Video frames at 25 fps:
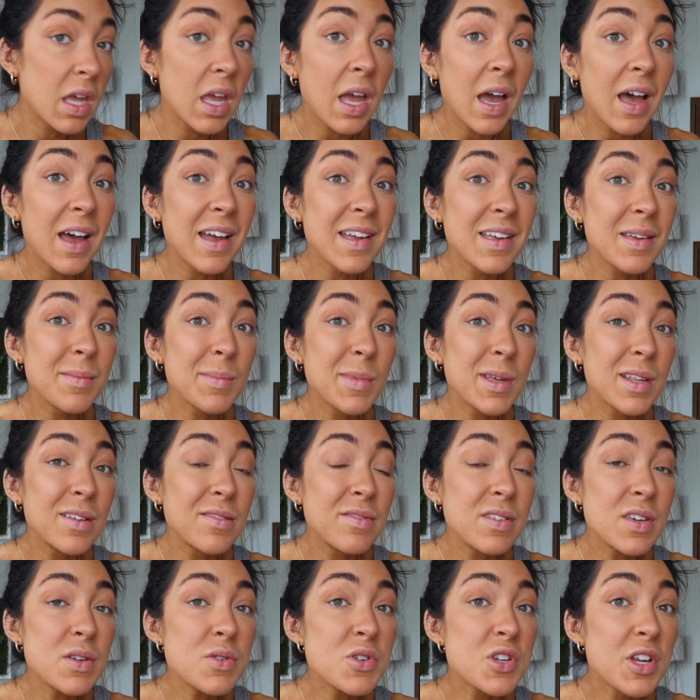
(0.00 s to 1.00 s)
I am
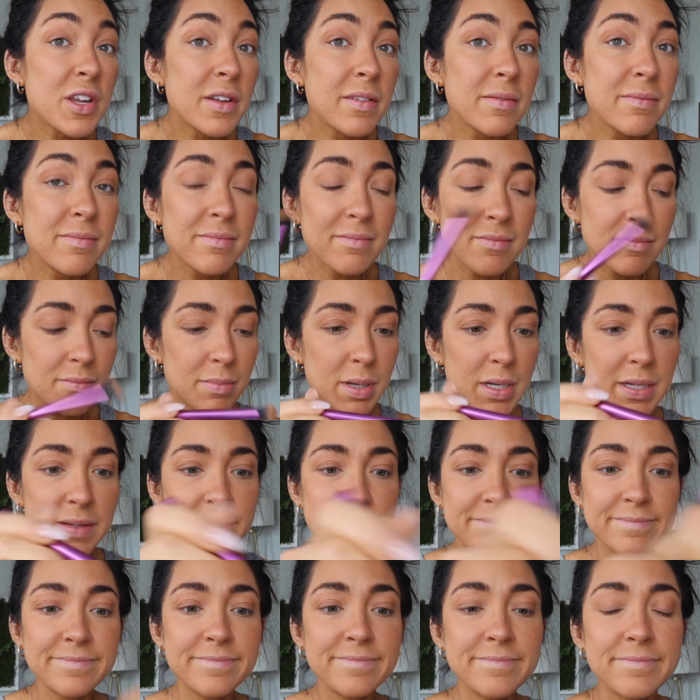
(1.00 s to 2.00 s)
confusion. But
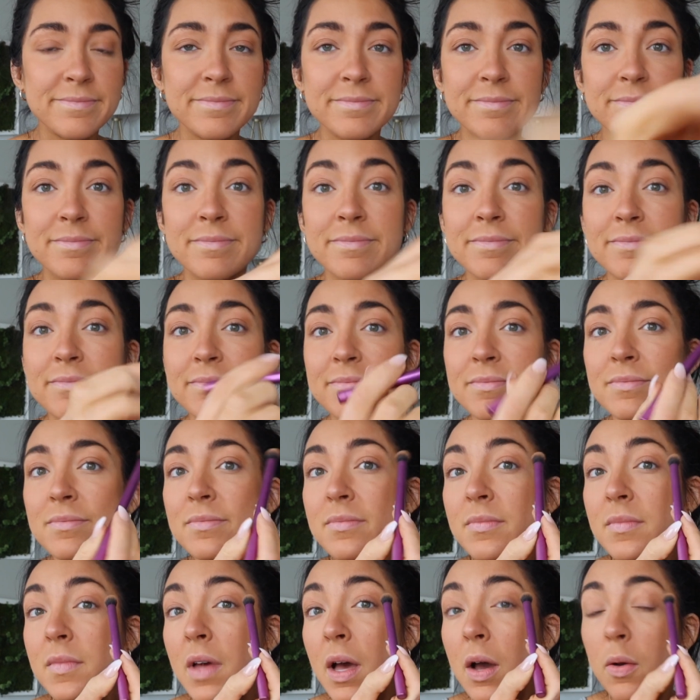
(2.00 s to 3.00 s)

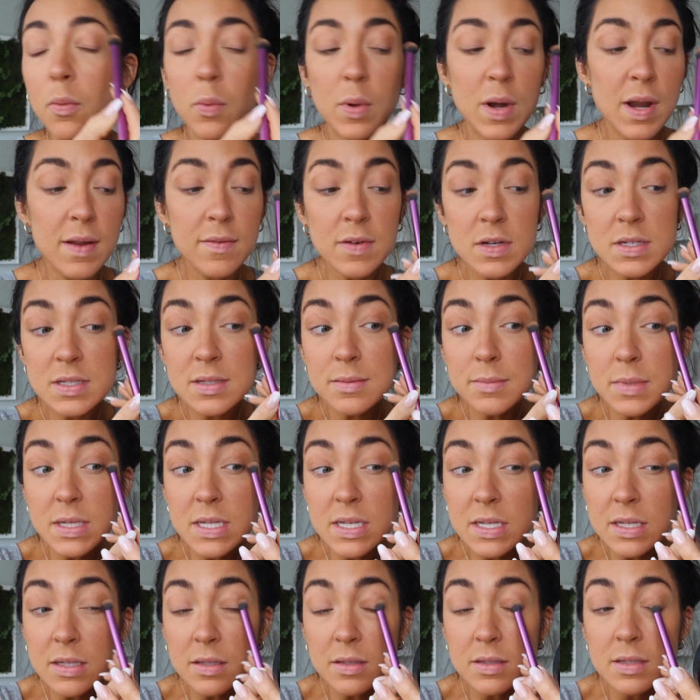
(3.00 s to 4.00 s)
whenever
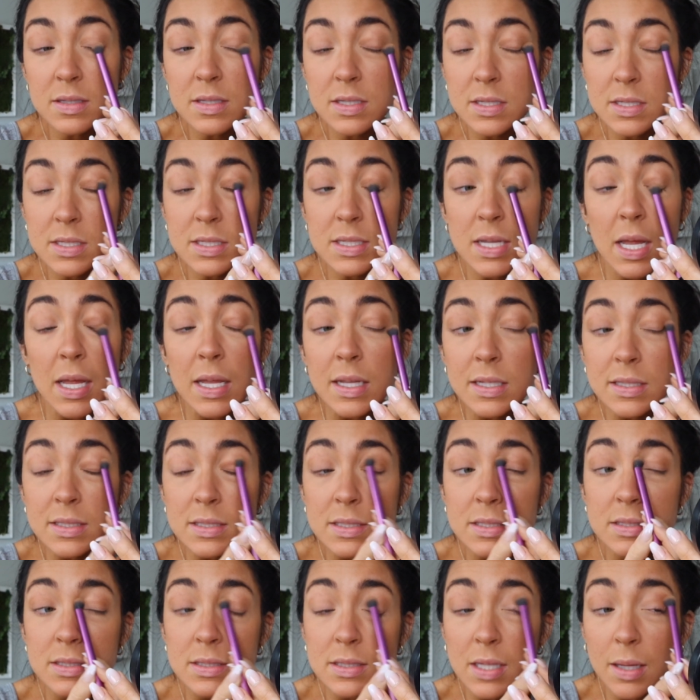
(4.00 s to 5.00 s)
somebody says
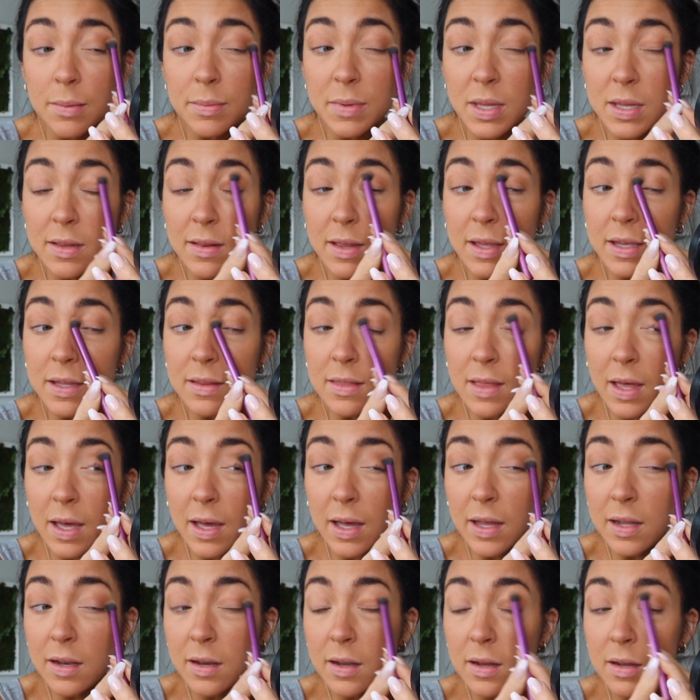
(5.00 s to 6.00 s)
something like
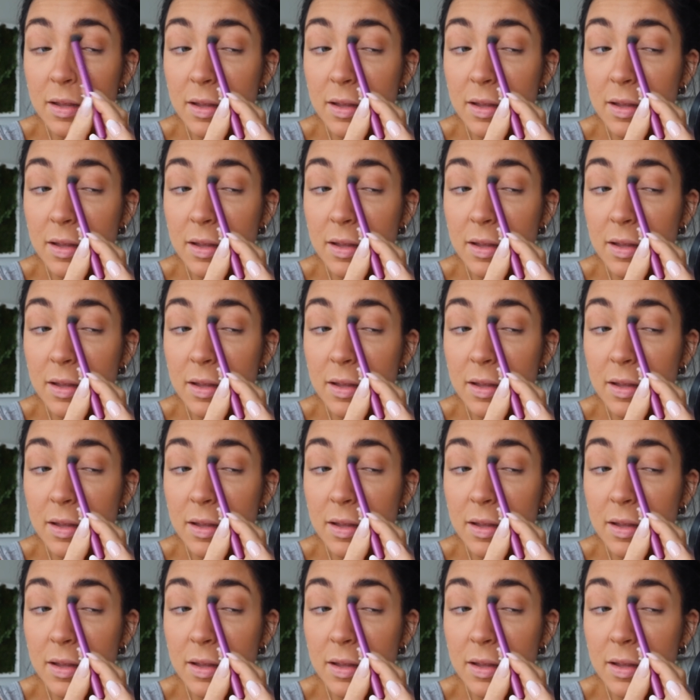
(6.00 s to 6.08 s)
that,